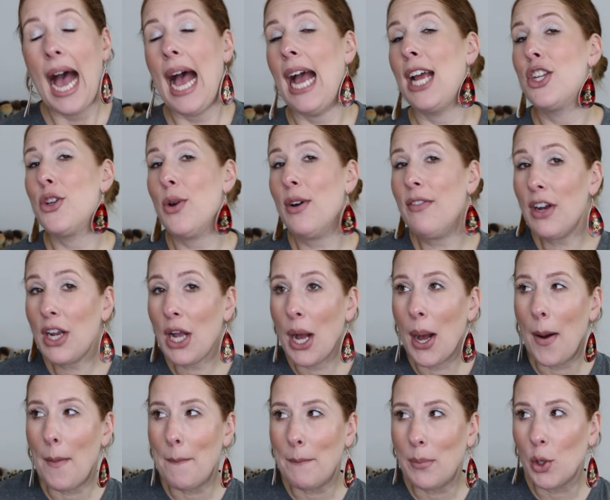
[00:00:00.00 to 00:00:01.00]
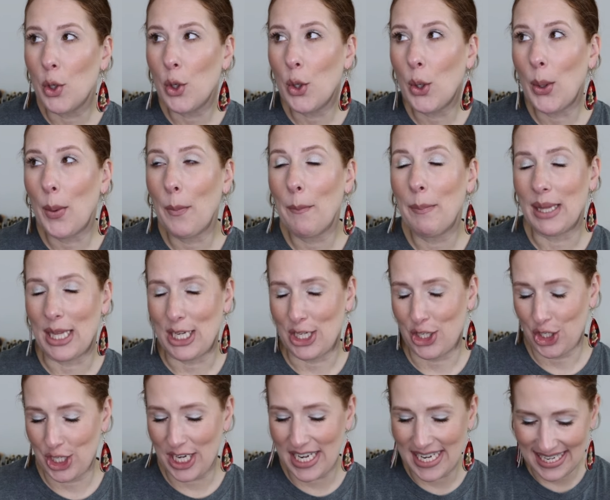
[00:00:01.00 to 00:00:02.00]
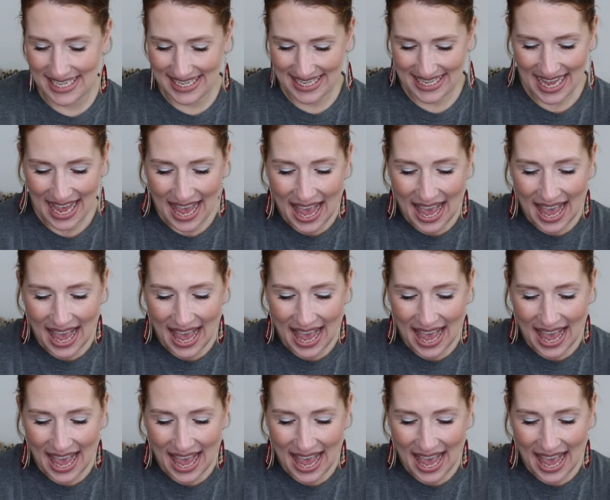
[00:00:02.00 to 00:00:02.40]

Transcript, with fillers: I do have a couple blushes.